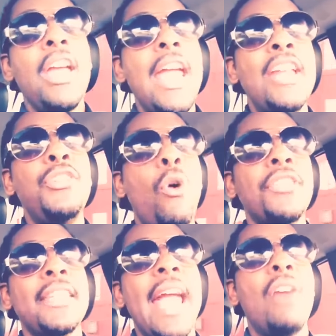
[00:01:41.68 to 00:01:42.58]
at
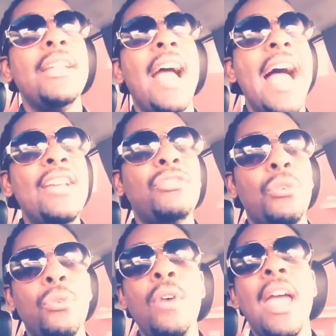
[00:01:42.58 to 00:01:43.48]
North County High
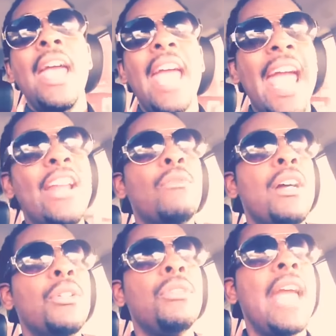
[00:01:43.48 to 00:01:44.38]
School, Anne
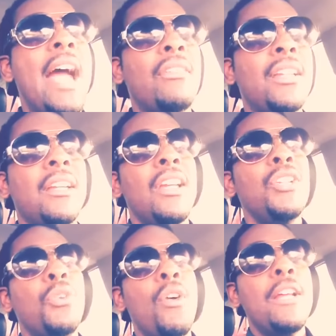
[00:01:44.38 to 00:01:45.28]
Arundel County,
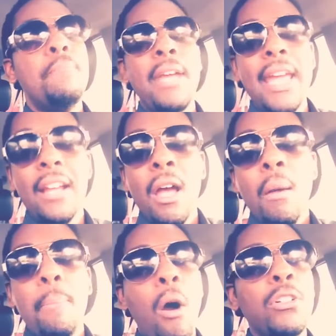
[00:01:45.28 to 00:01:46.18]
doing it big,
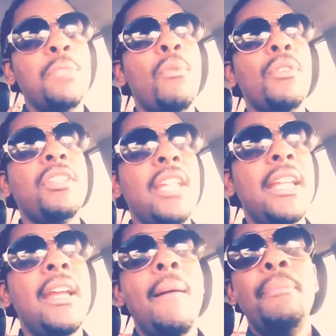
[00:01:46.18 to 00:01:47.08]
Baltimore
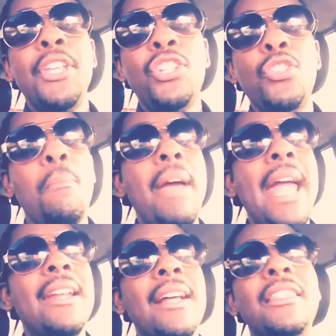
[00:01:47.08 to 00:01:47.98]
City. This is your man,